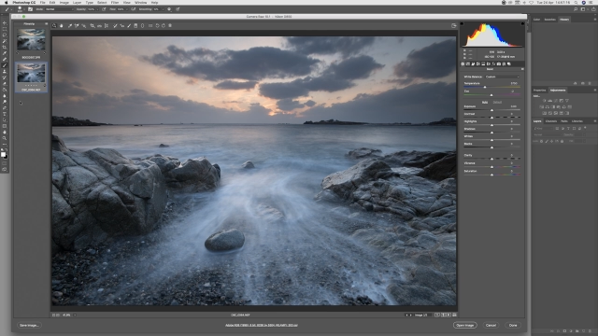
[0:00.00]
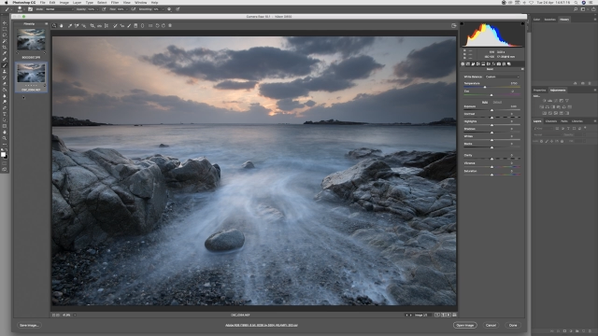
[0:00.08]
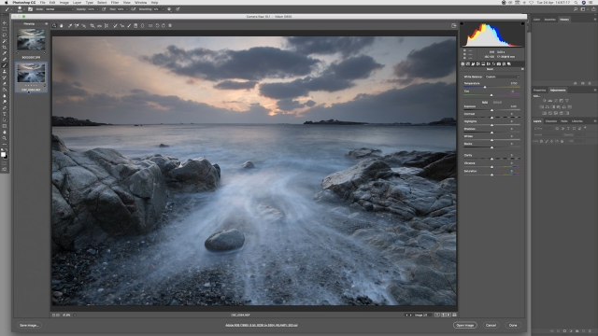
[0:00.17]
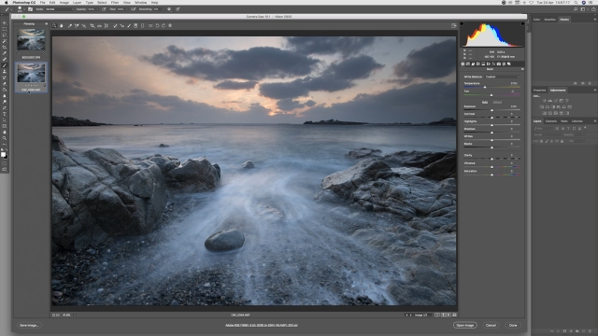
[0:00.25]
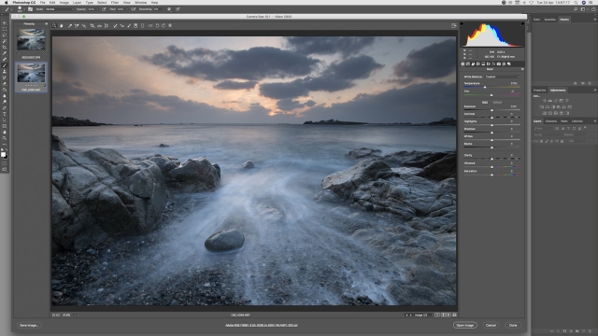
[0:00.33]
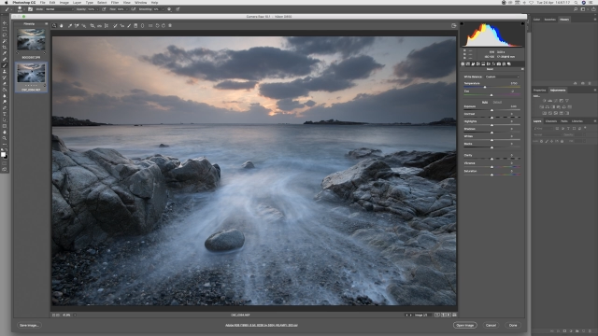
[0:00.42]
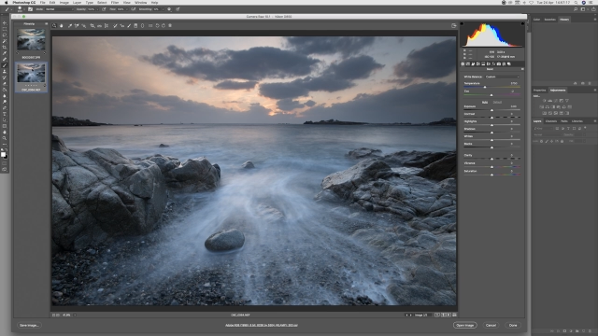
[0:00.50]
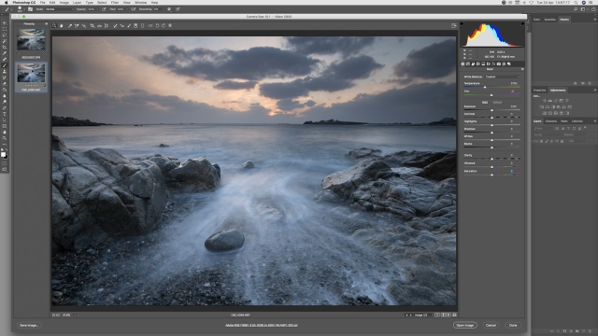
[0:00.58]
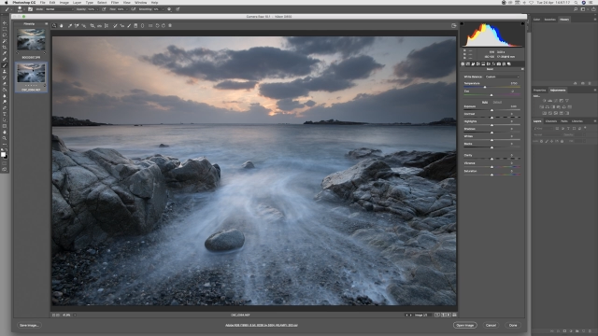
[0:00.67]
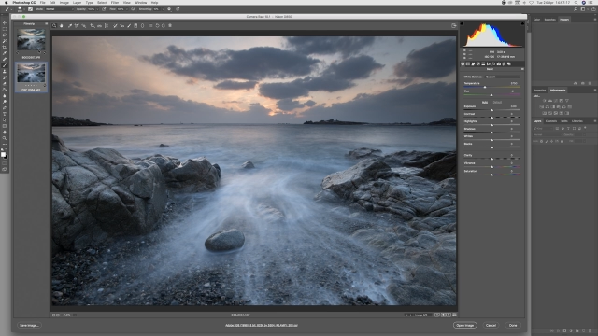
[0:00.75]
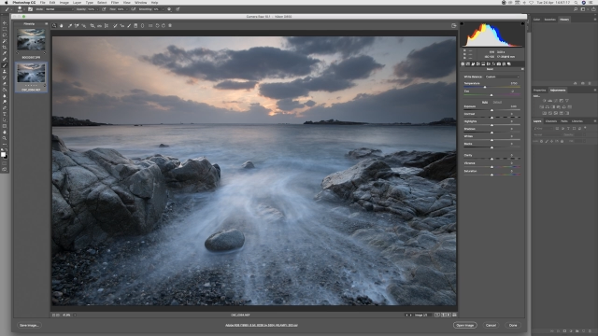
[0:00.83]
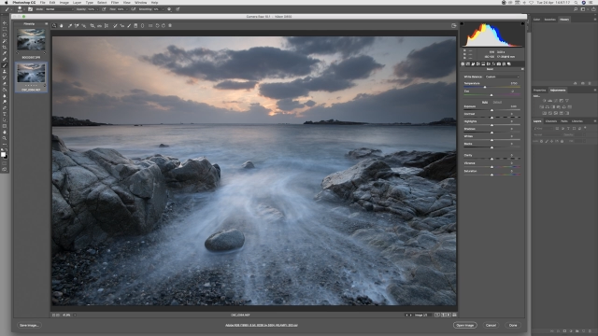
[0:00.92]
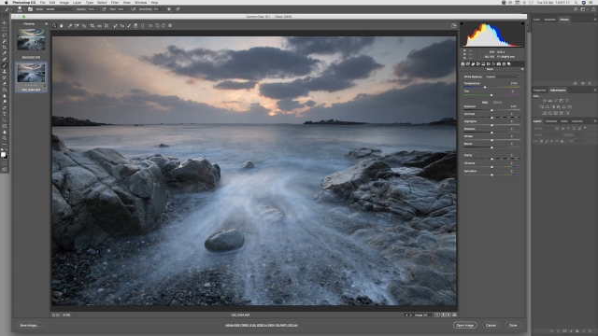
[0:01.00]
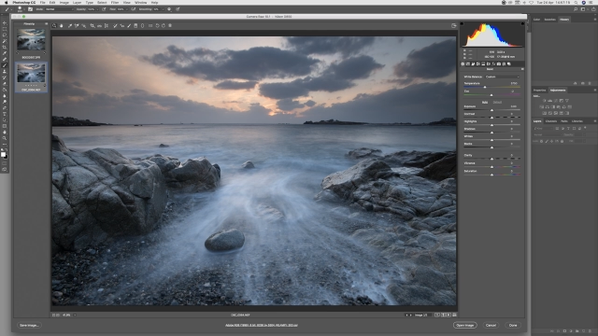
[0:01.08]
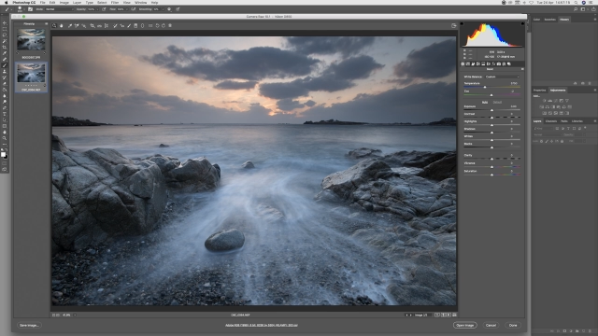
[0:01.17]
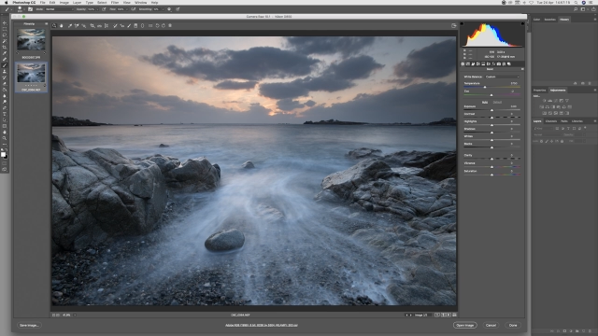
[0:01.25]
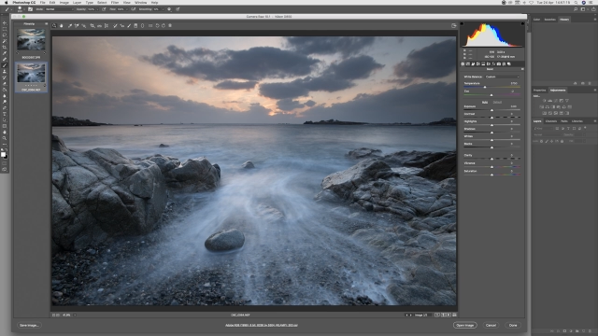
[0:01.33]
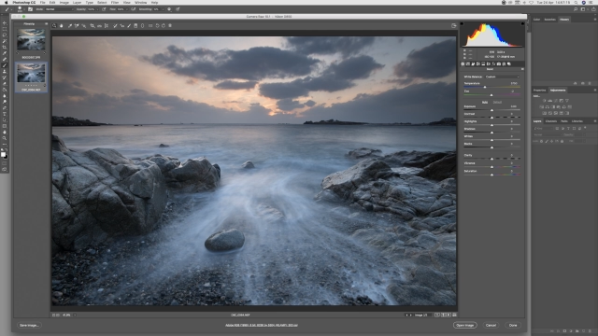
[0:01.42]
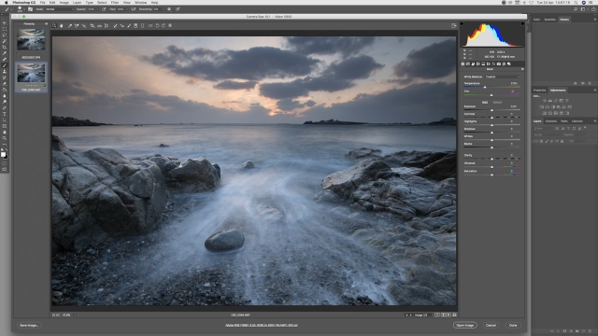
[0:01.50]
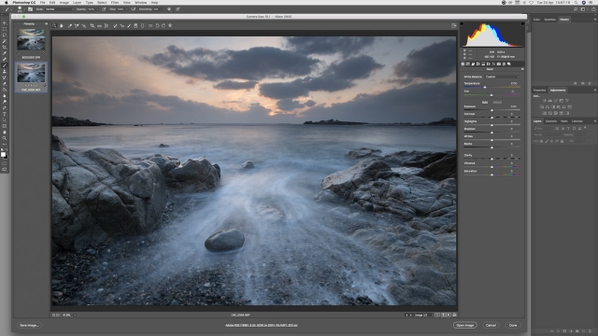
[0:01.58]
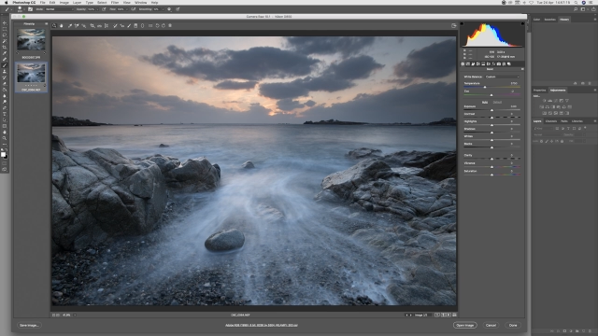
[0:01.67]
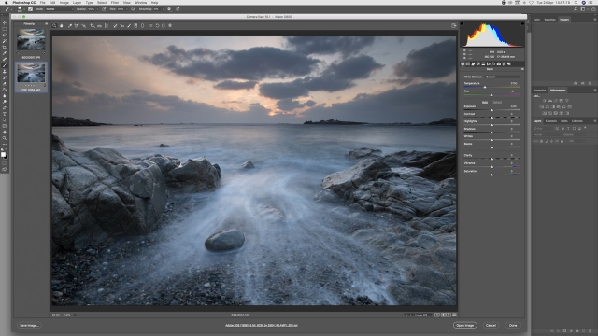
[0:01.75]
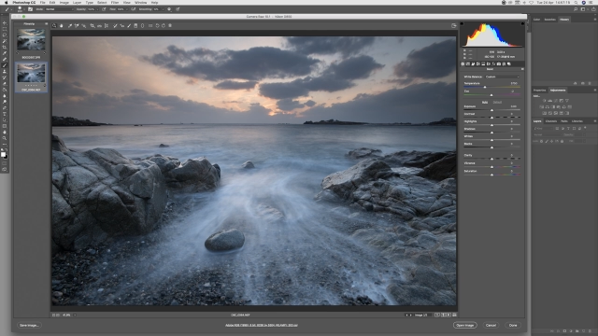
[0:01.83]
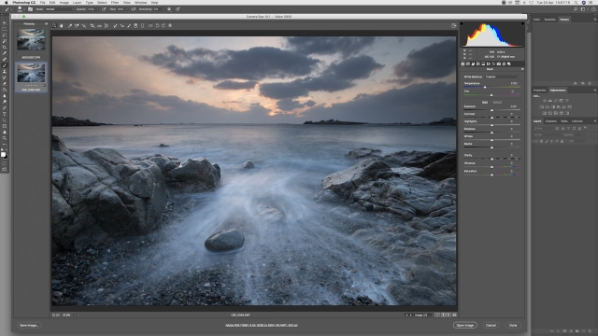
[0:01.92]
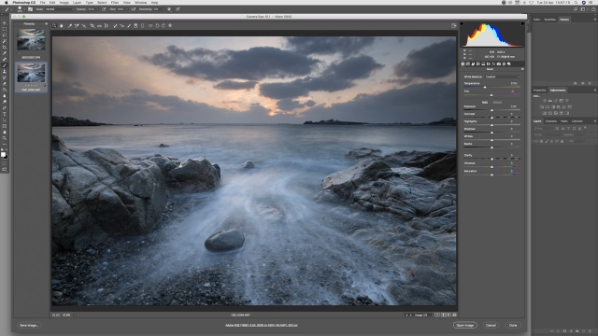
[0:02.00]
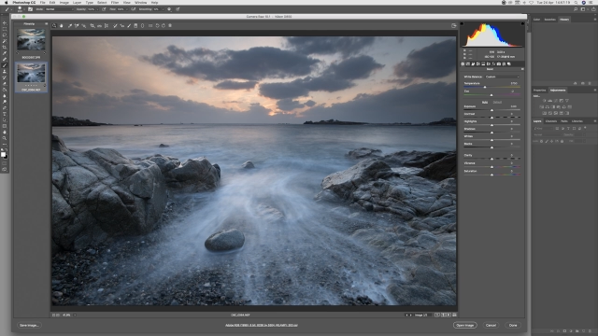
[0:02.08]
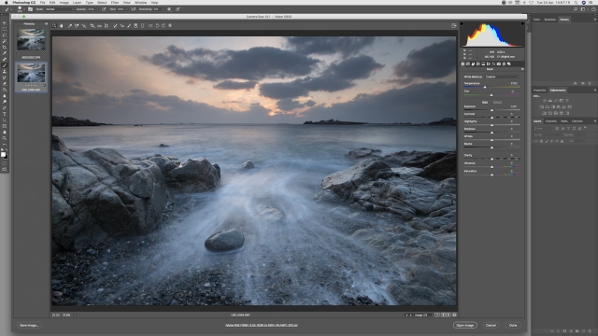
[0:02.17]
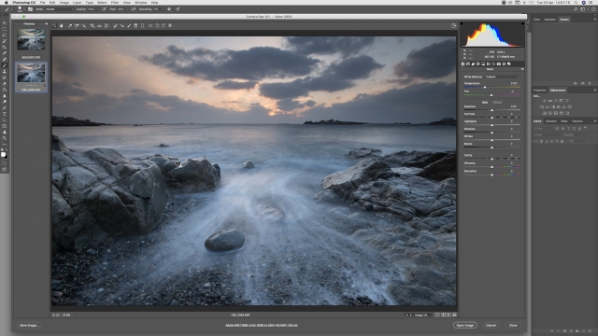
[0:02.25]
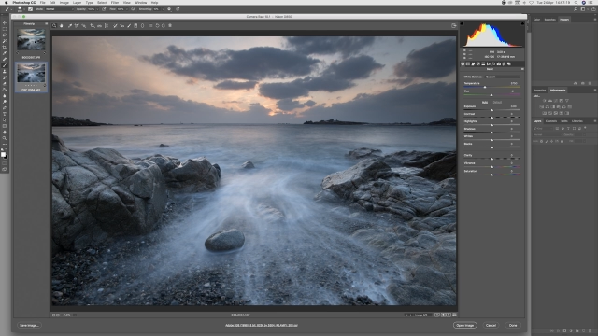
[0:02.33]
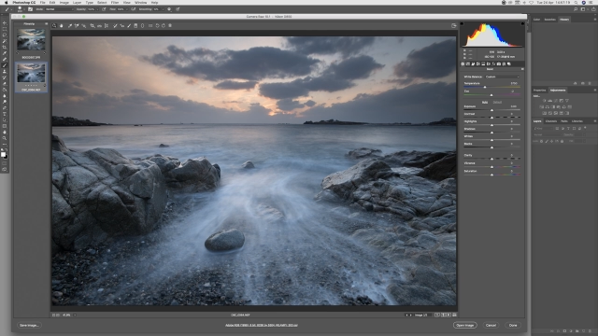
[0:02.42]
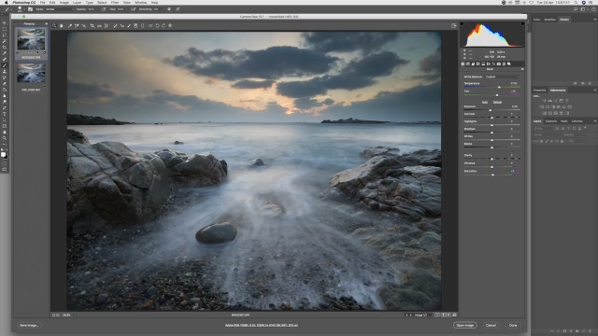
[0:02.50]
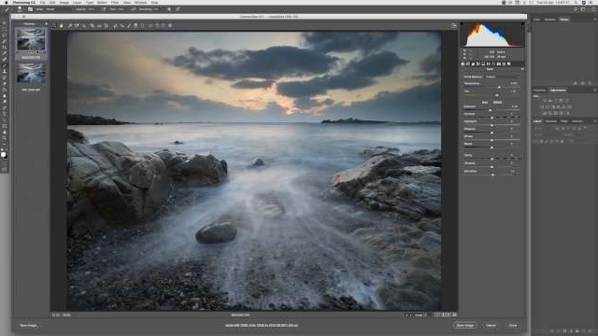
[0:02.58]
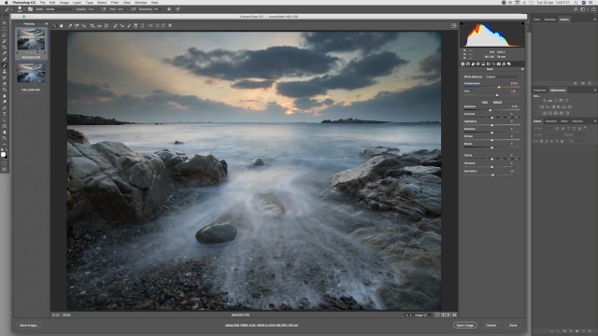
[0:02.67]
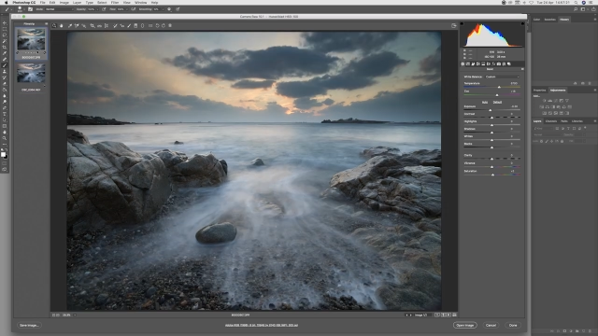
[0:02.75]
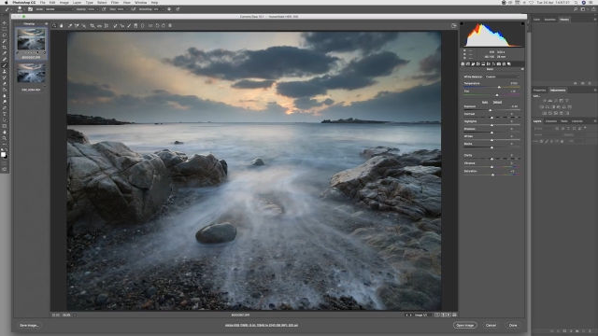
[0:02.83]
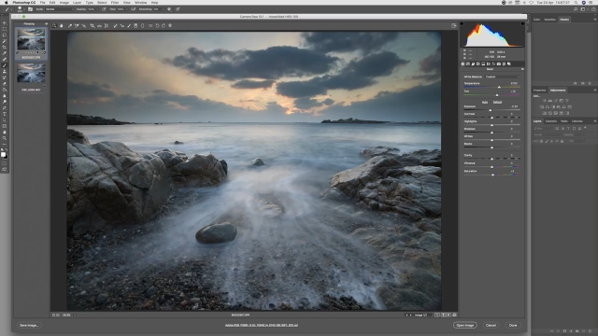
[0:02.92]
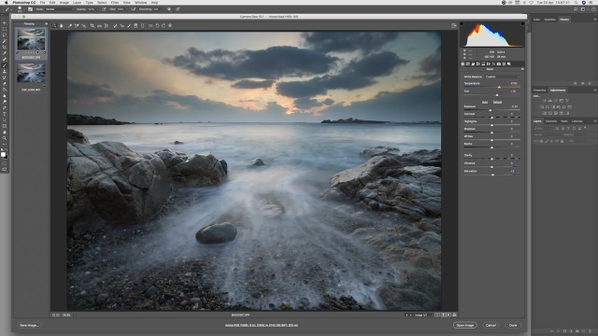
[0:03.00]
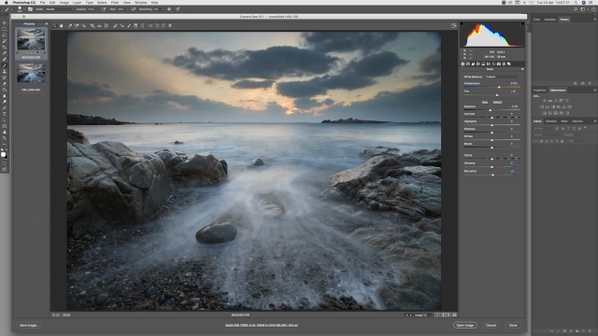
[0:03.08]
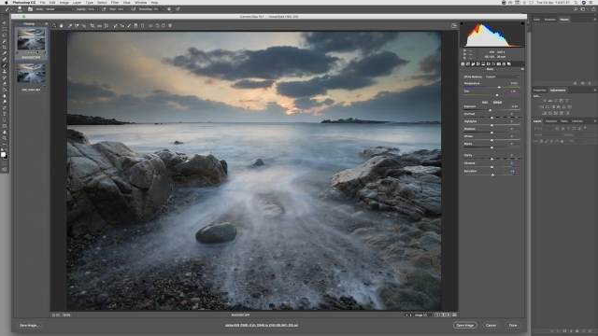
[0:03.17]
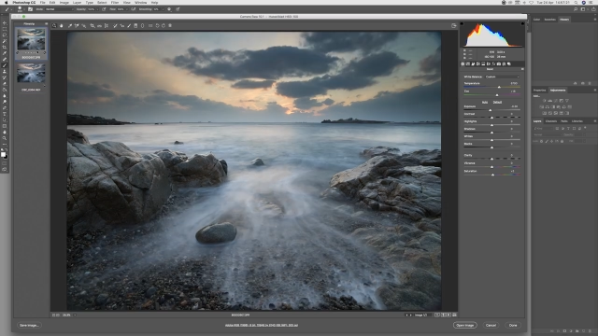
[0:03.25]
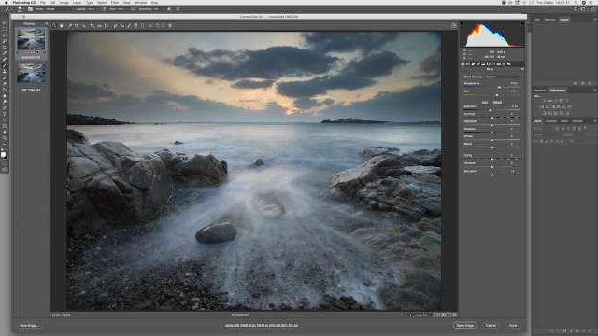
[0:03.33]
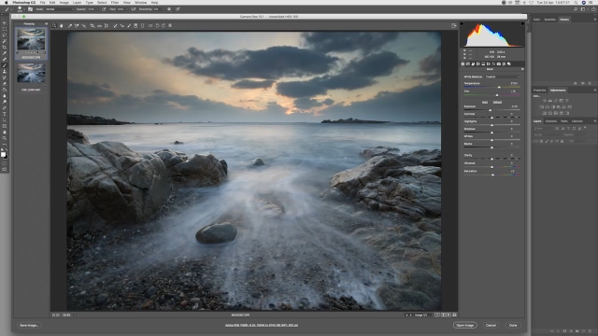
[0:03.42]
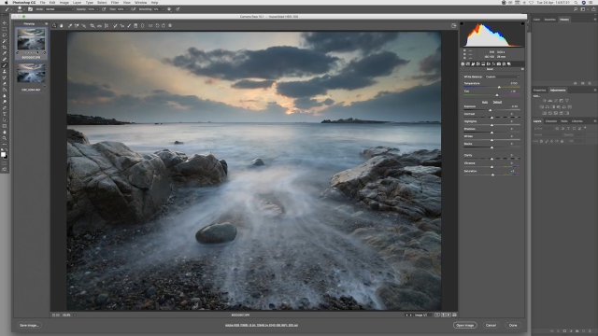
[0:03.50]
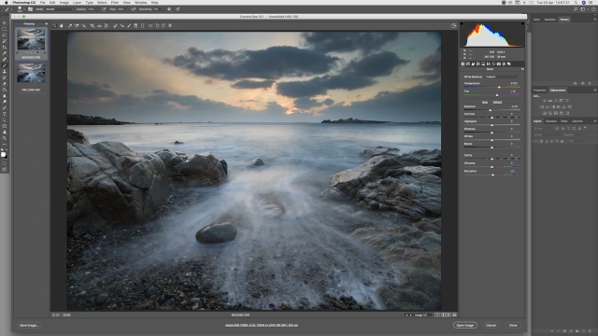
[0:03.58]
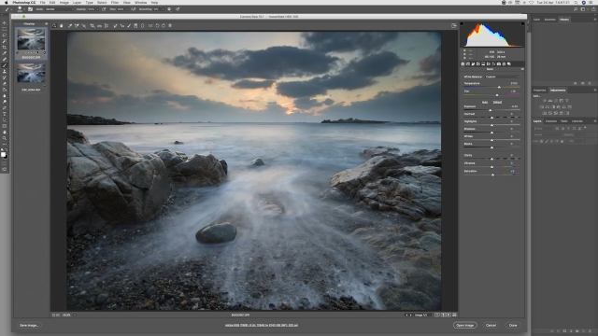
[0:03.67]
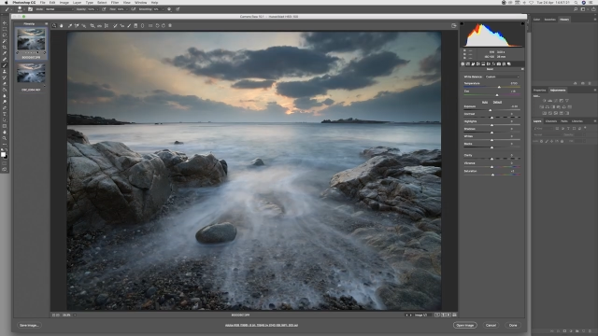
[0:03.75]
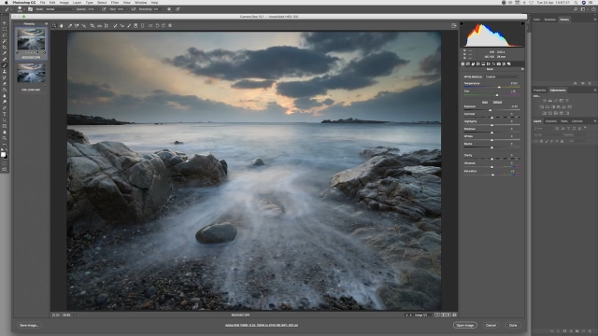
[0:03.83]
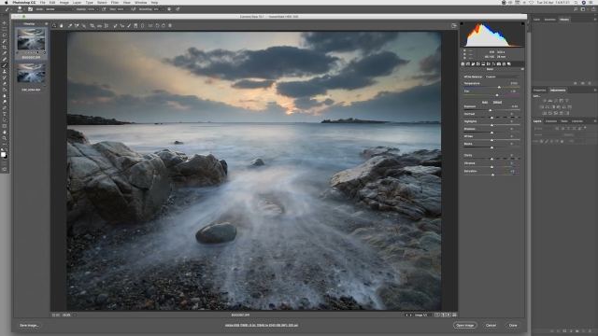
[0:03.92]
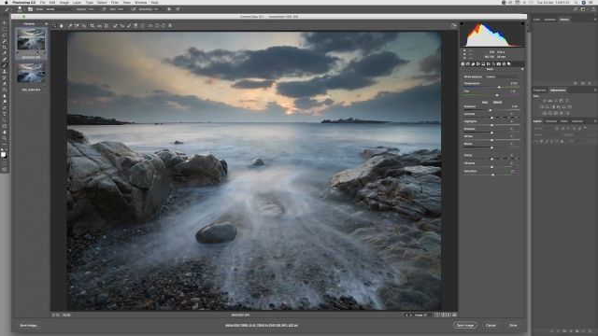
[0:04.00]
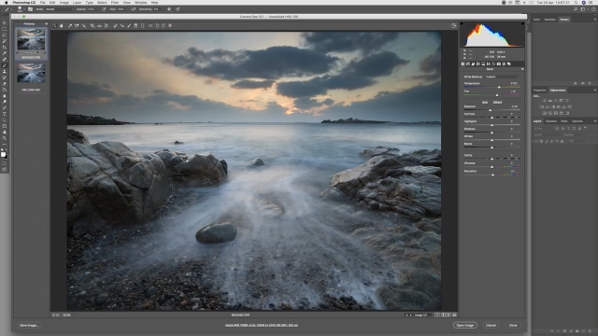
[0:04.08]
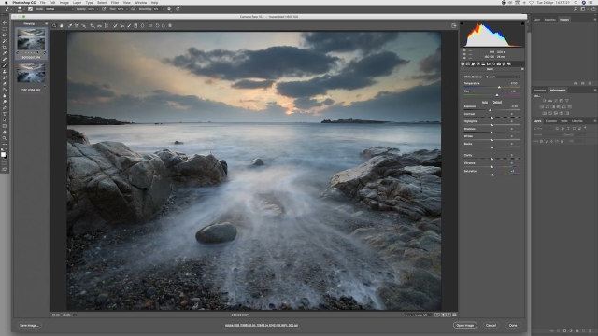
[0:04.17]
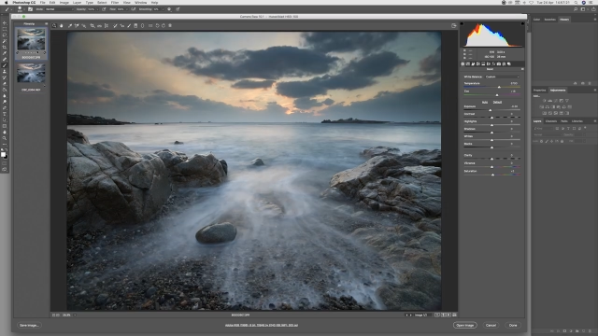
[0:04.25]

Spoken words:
(no speaker visible)